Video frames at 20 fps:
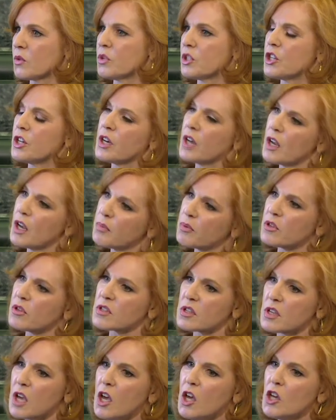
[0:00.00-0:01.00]
which
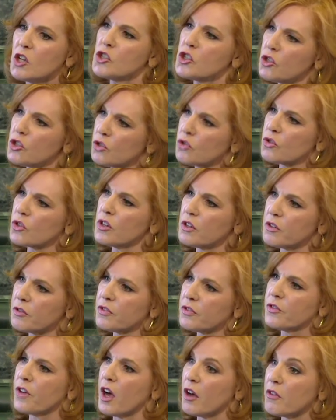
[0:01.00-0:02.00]
enables children
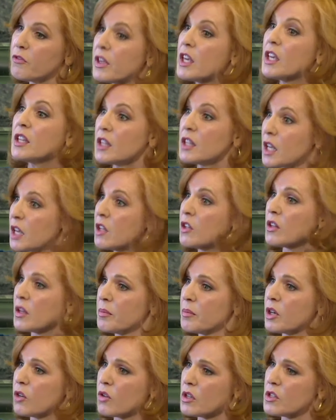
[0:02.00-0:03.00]
of illegal
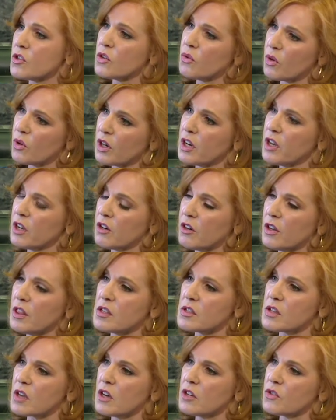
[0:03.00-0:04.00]
immigrants who are here in
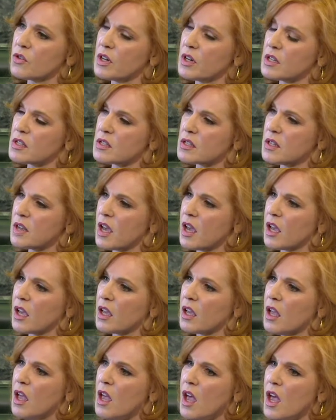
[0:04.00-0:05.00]
this country to
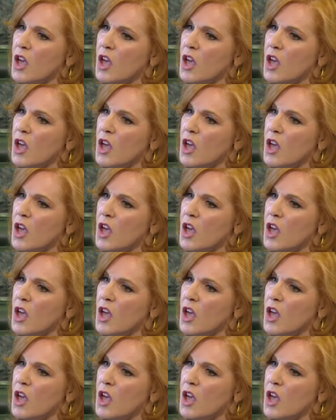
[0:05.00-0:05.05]
stay,